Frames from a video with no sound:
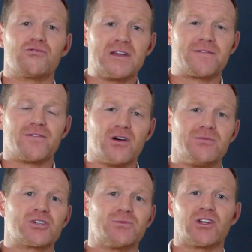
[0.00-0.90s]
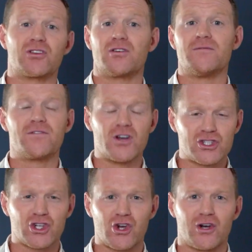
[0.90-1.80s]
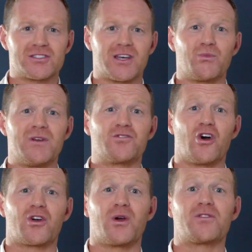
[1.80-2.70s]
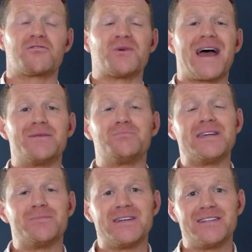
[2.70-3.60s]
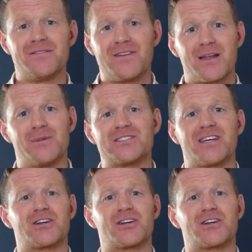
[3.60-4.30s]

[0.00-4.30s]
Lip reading: refurbishment and conversion cost that we've got going through NPP Developments,